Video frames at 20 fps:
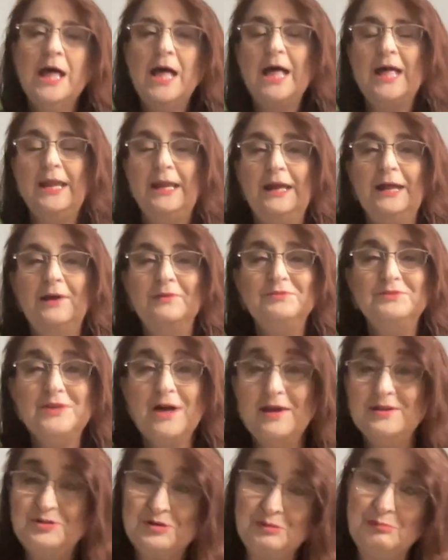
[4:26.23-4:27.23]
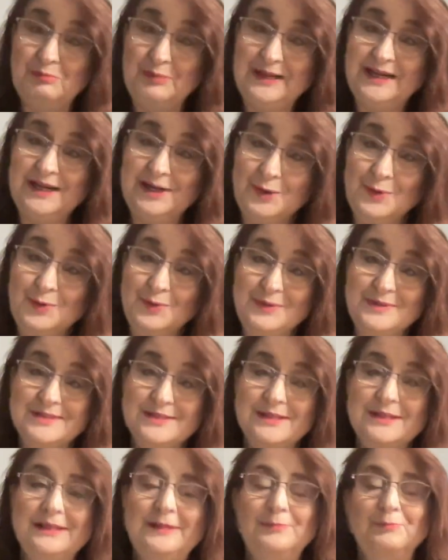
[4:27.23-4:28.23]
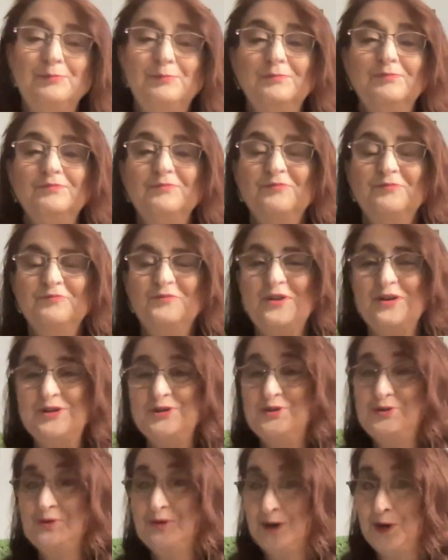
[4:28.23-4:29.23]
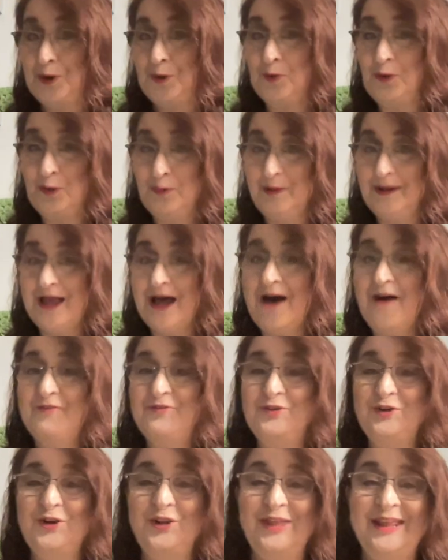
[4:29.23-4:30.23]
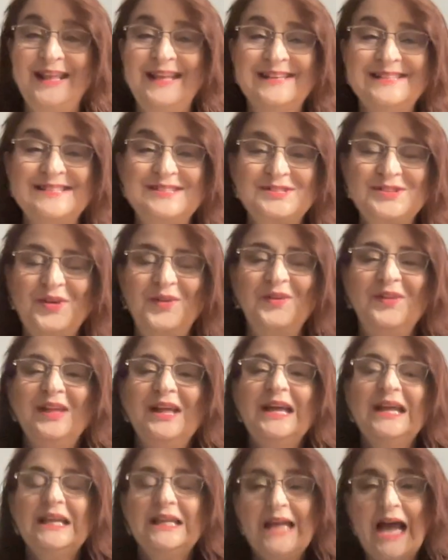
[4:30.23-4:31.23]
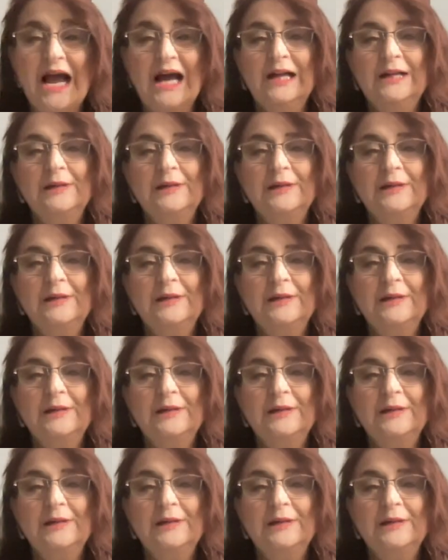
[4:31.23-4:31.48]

Anyhow, I should be going to sleep very soon, and I will be after this. So yeah,